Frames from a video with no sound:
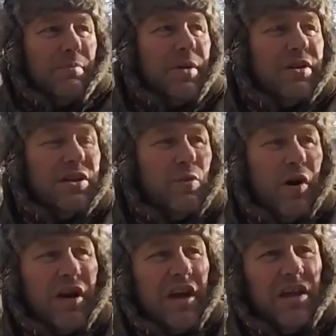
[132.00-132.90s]
Since
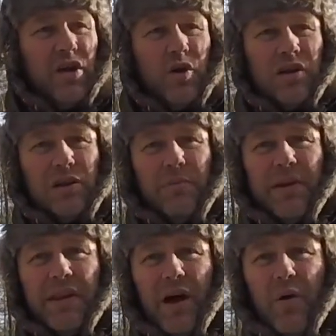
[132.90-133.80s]
walking in here a little
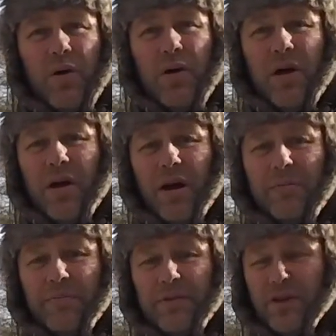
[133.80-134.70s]
bit now,
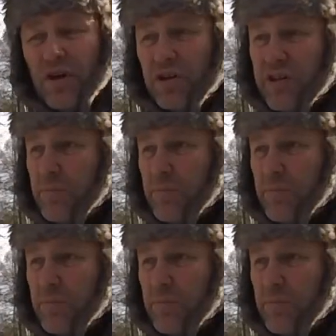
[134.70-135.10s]
I'm starting to see